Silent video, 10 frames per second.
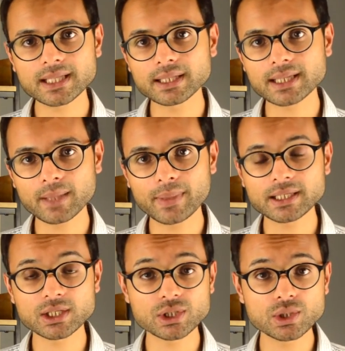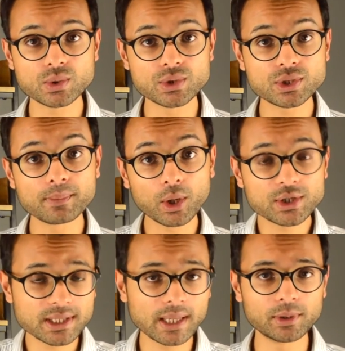that diabetics use to
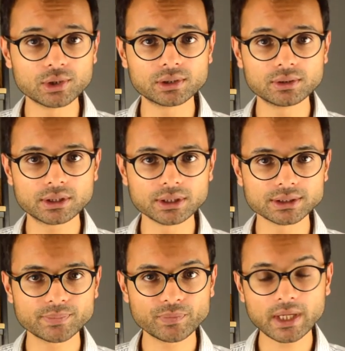monitor their blood glucose,